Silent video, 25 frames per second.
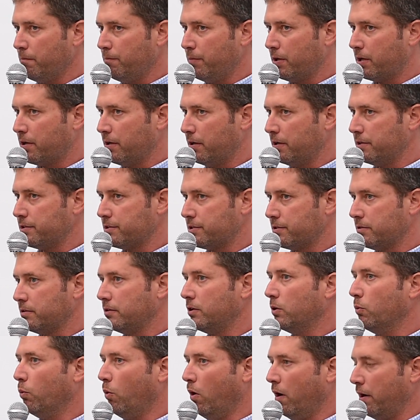because
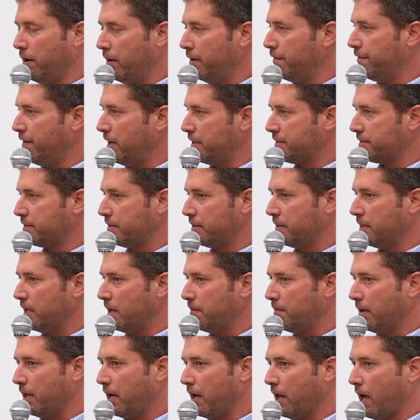you want to invest in
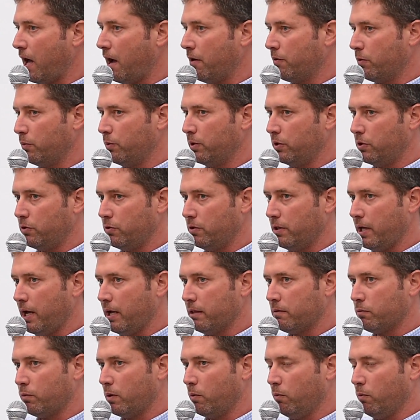them. And how do we do that?